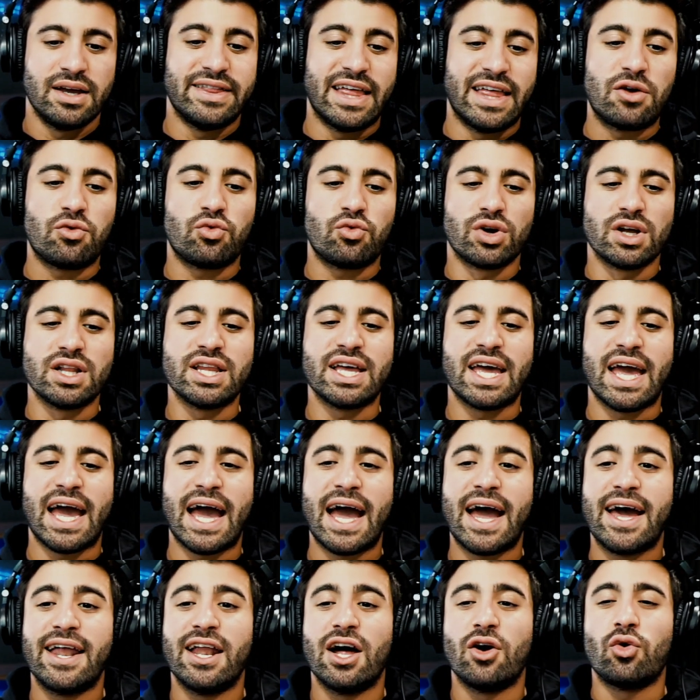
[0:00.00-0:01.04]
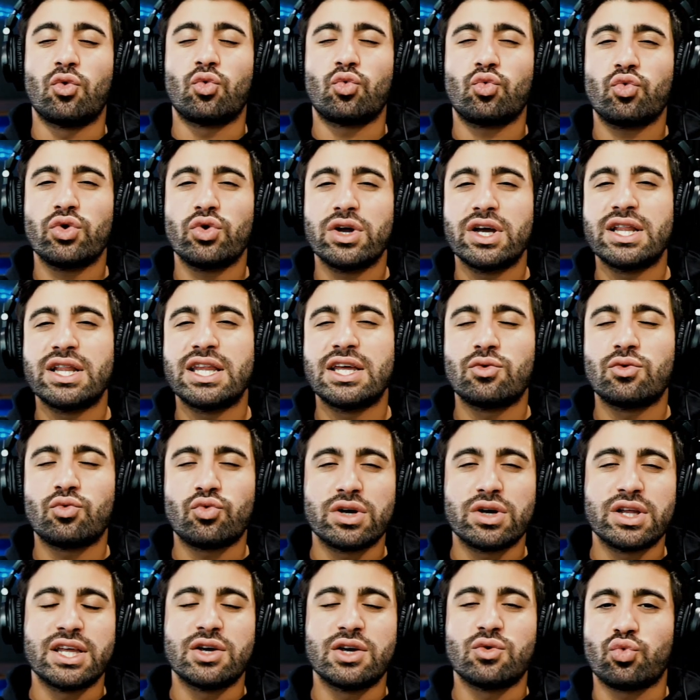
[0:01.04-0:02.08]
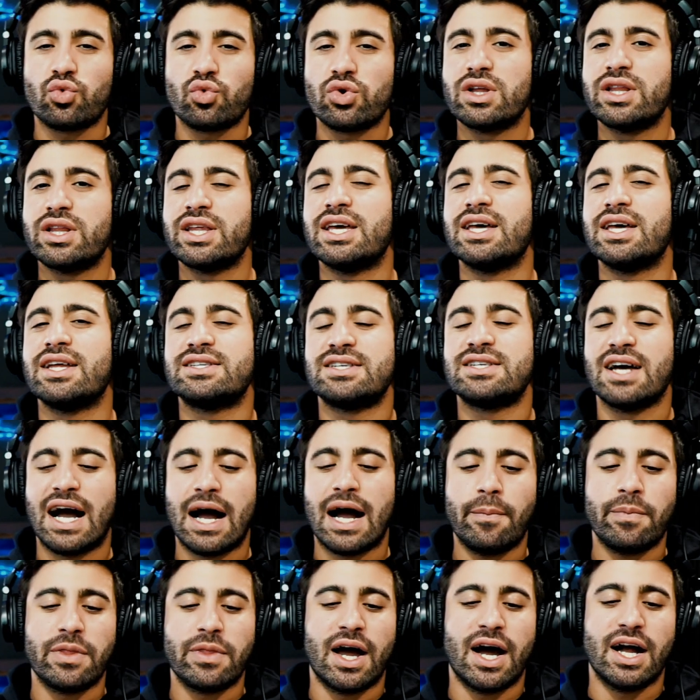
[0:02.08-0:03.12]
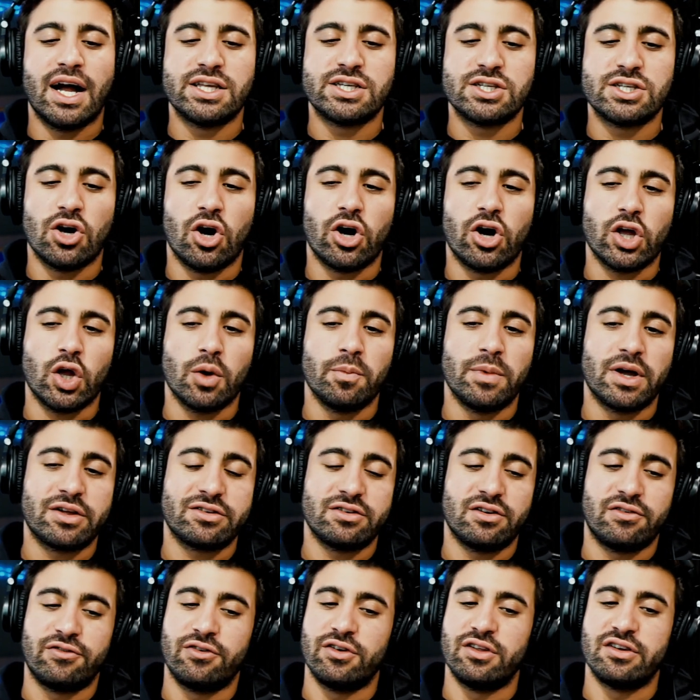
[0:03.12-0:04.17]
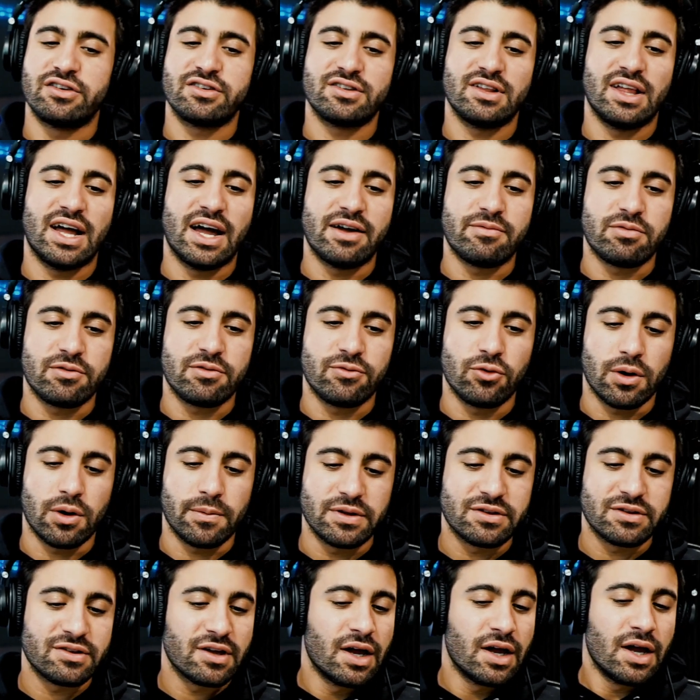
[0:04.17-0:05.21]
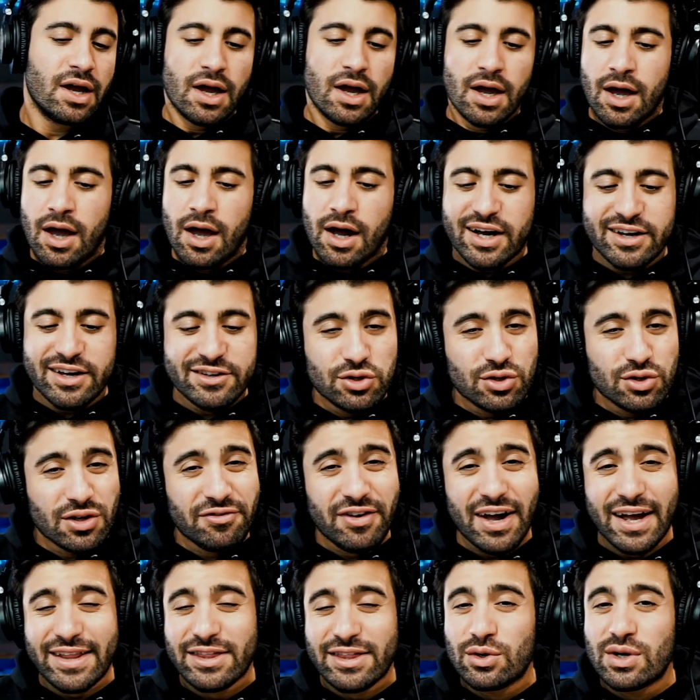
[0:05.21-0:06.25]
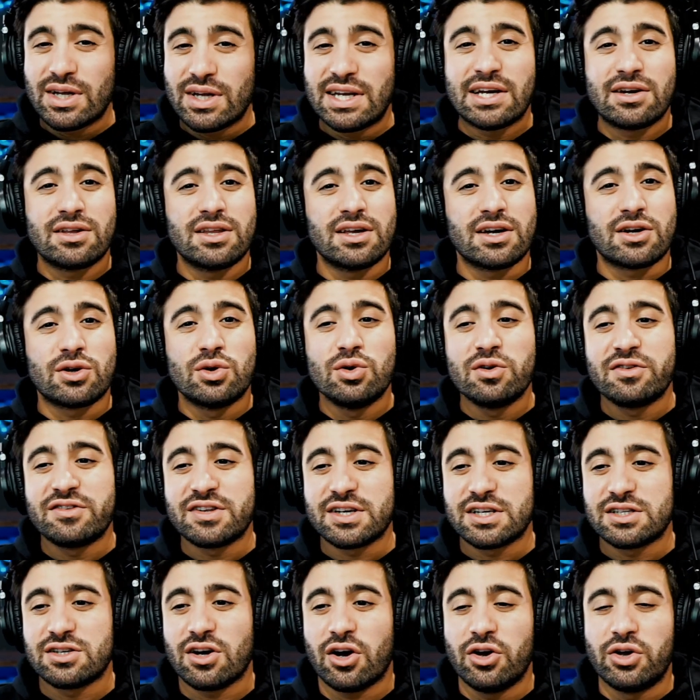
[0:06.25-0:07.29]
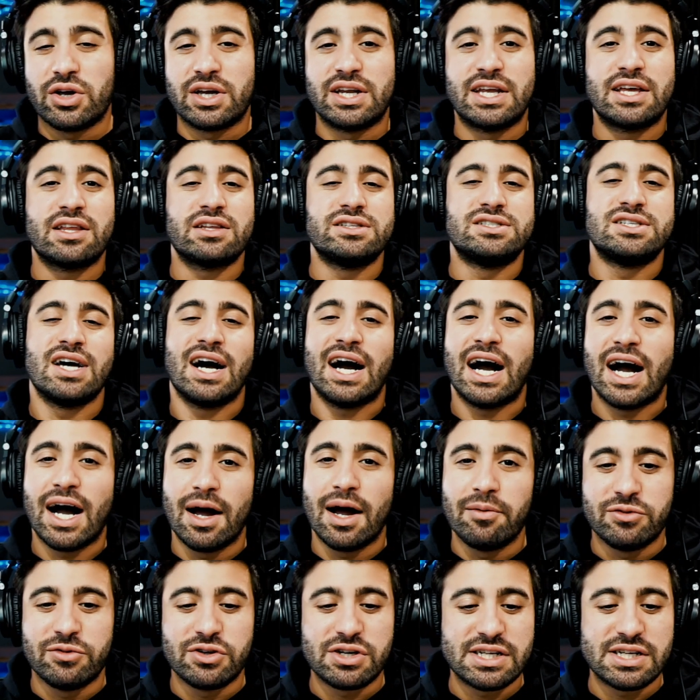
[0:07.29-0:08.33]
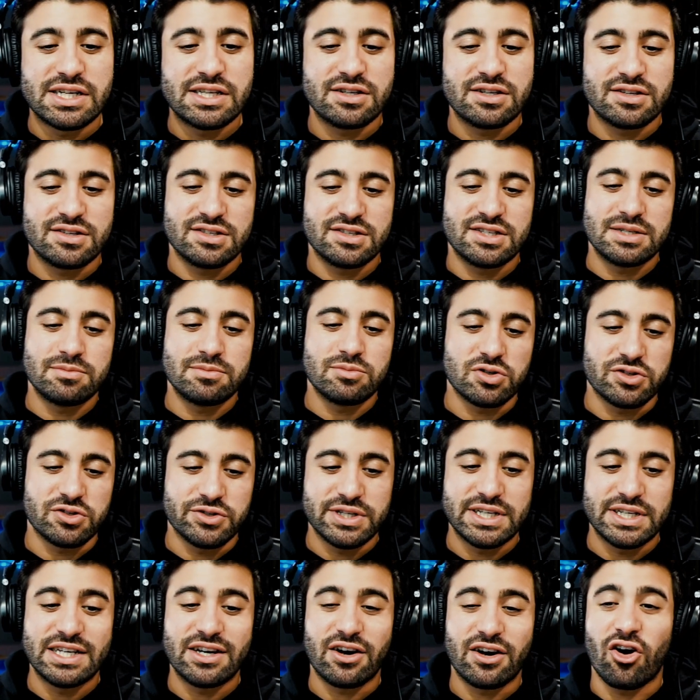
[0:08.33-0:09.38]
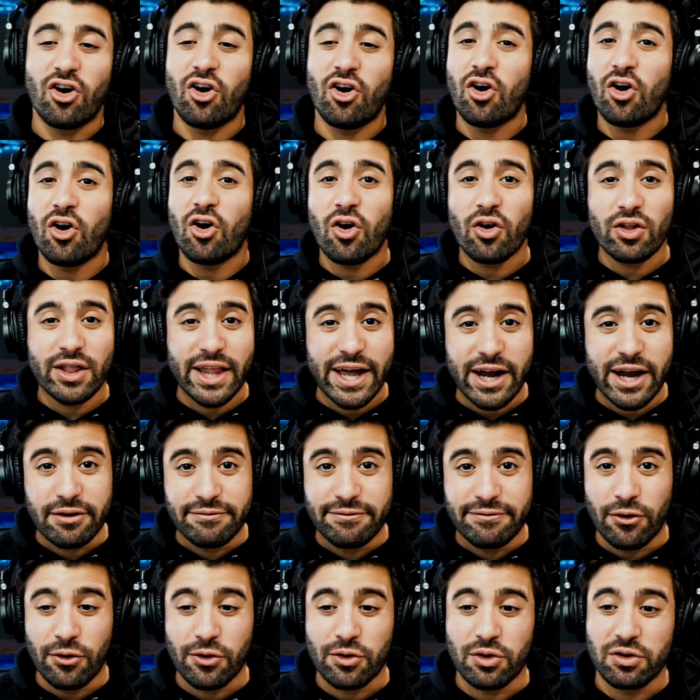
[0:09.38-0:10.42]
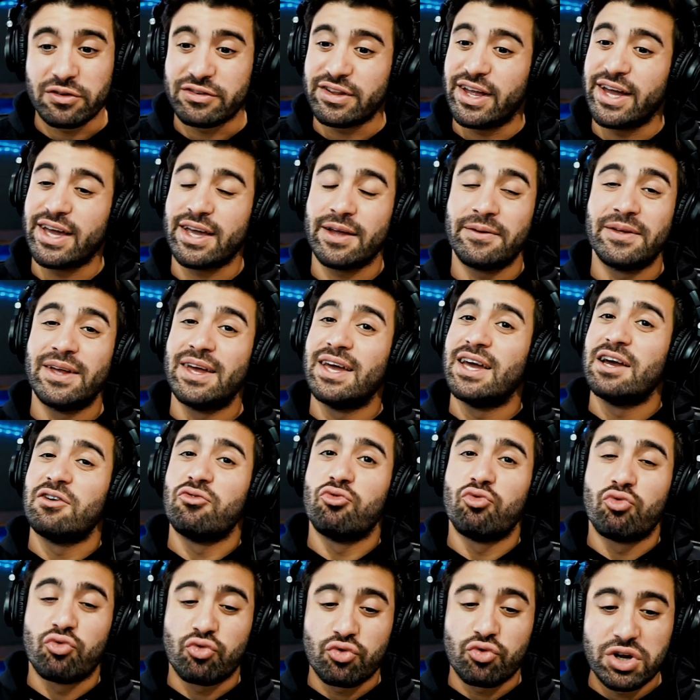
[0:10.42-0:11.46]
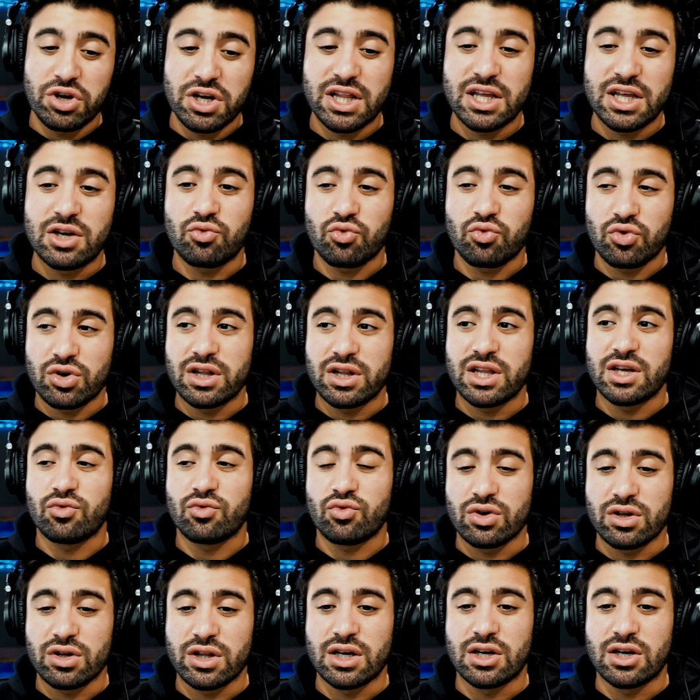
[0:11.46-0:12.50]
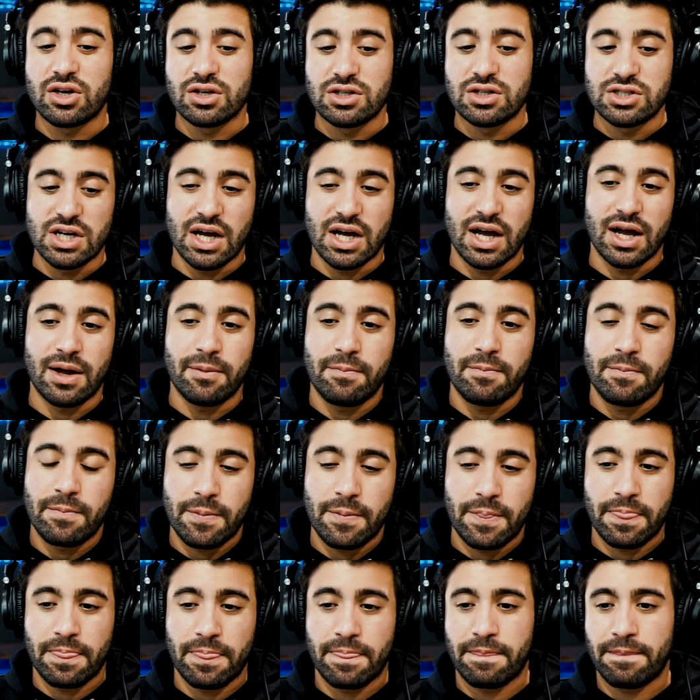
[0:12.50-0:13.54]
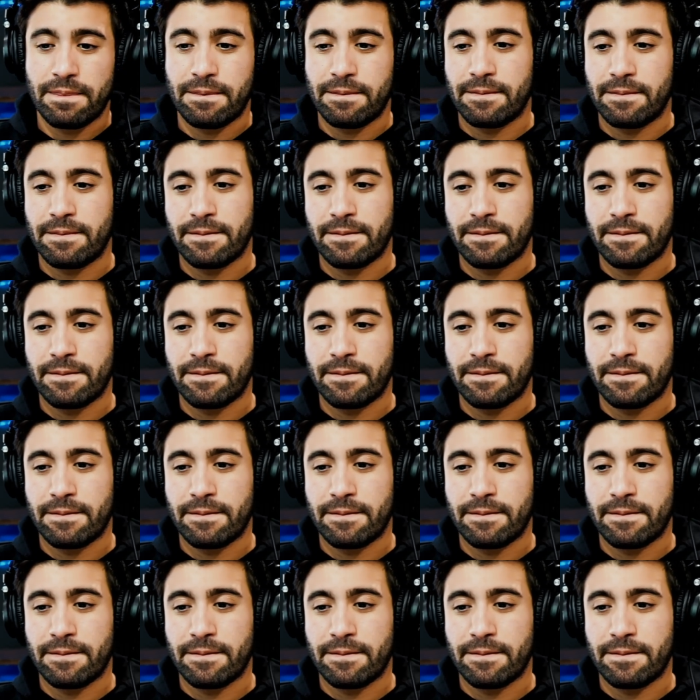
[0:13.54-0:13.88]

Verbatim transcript: they really had a really, really, really top-notch audio mixer for this live performance. Because the fact that you can hear the acoustic guitar, you can hear the toms, you can hear the cymbals, you can hear all layered vocals, like really, really, really good job. Yeah.